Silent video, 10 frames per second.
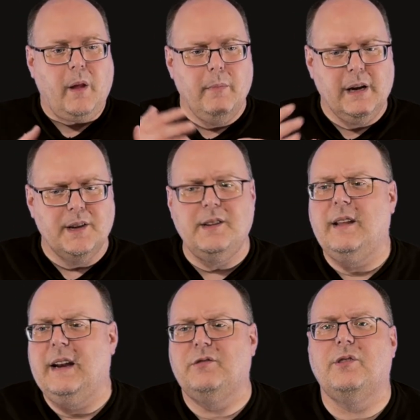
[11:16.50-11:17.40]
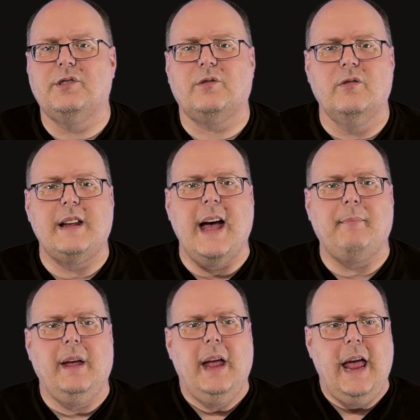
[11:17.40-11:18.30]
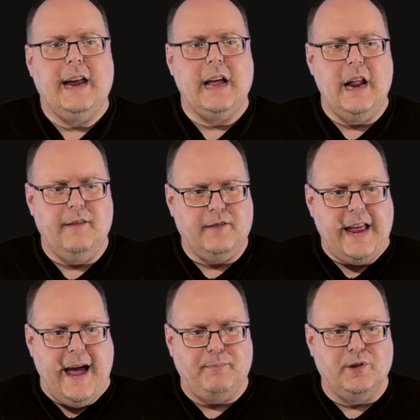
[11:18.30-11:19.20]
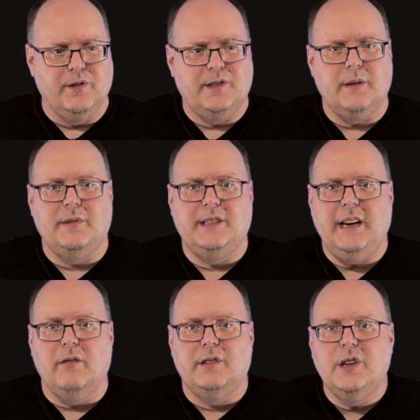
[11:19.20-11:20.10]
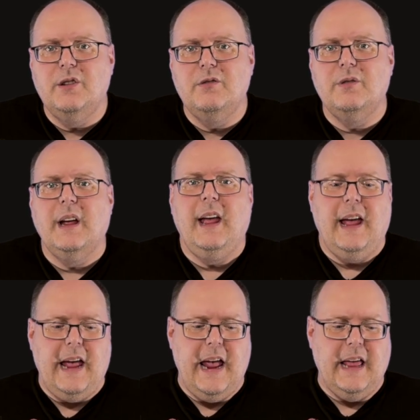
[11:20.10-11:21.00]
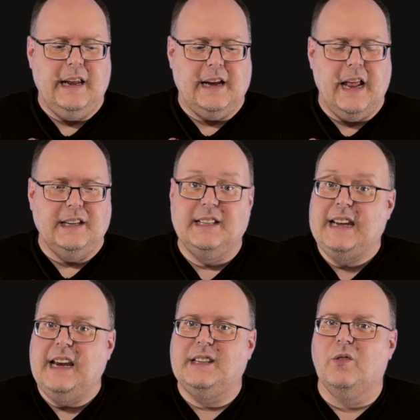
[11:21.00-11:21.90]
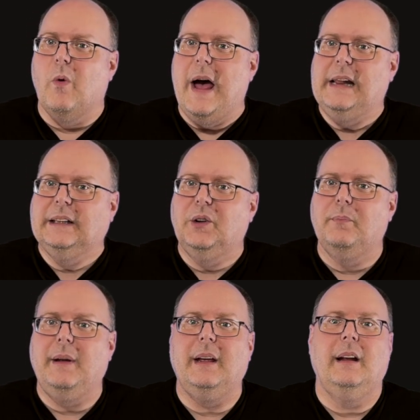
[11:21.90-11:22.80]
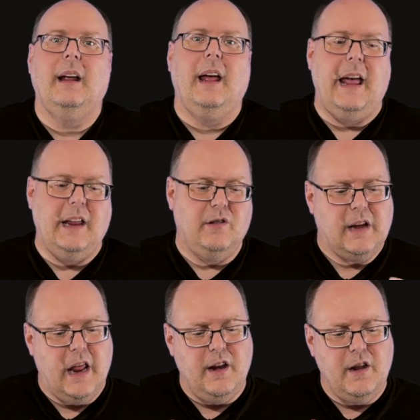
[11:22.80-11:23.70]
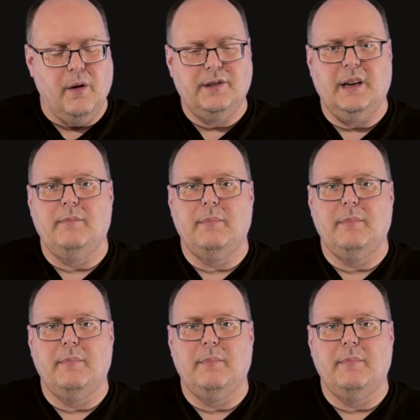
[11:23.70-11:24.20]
because of the nature of the screw cap, it kind of captures some CO2 and it kind of stays in the wine a little bit and you kind of notice it in